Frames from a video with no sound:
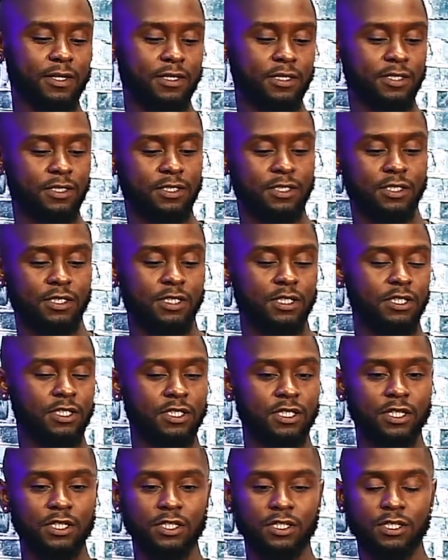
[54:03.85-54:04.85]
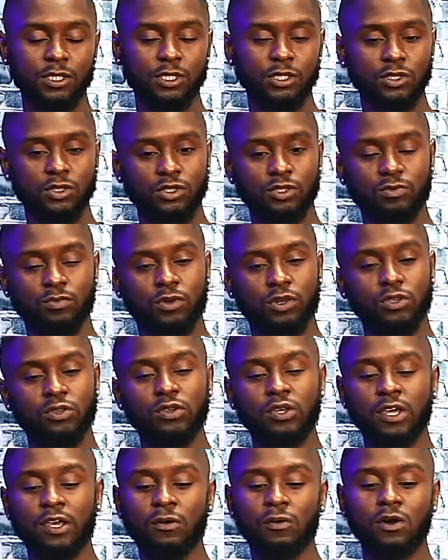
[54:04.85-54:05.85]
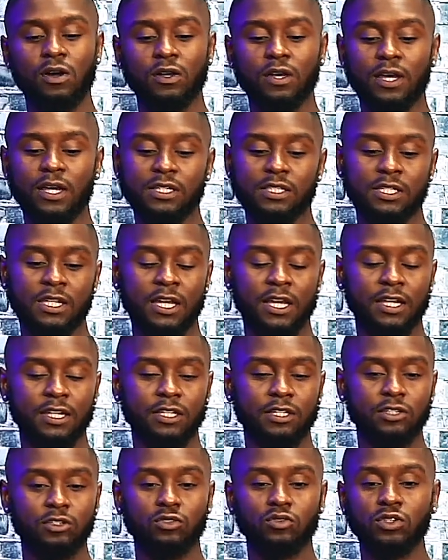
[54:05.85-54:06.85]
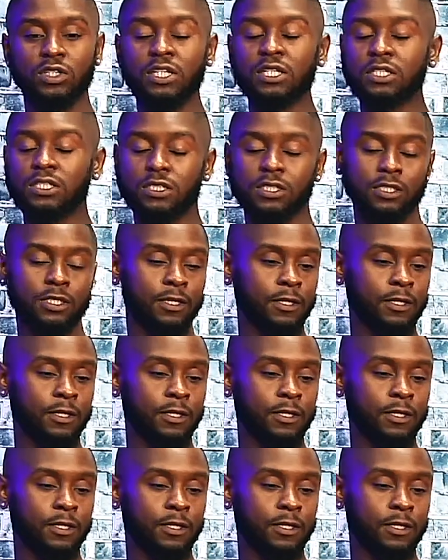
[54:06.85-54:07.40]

Cause in these other countries, boy, you can't walk outside and do nothing. nothing.